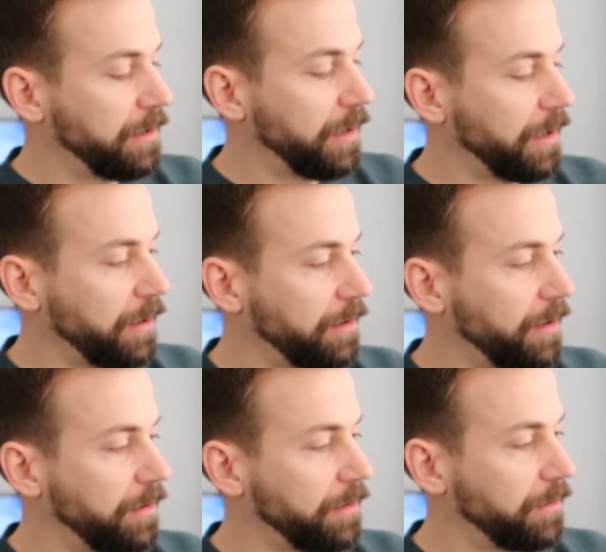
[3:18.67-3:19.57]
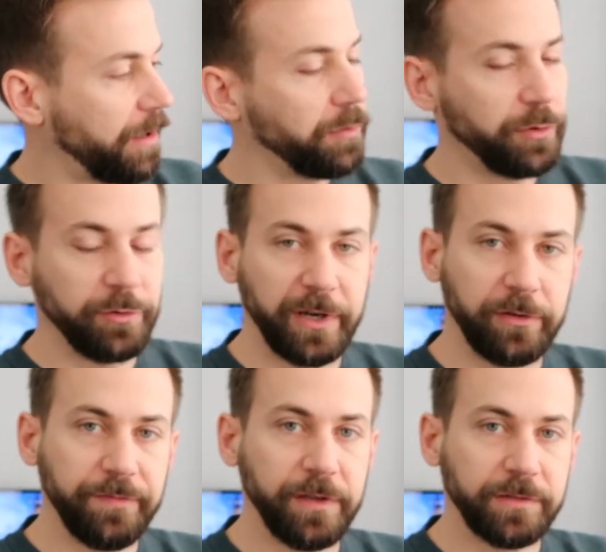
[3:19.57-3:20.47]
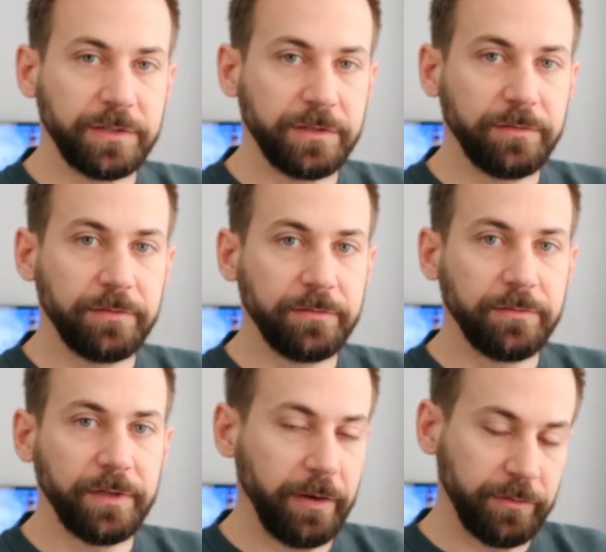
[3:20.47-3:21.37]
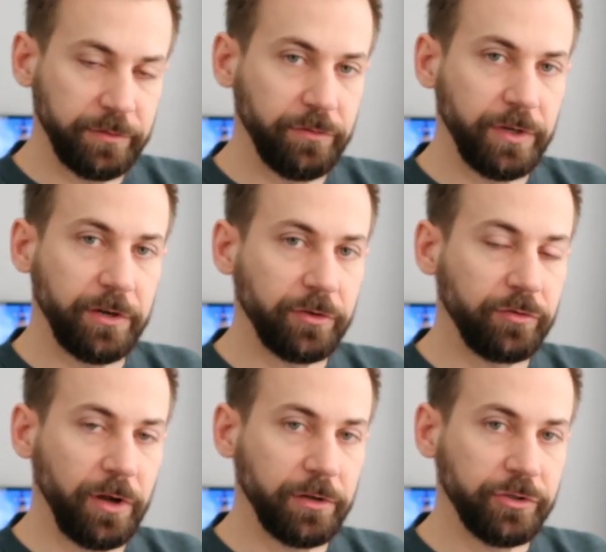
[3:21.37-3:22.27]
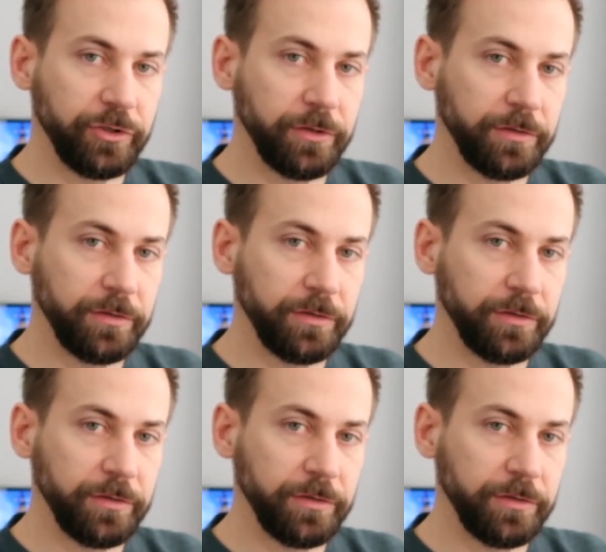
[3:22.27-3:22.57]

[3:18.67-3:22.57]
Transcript: I will go to my girlfriend's and I will do it in her garage.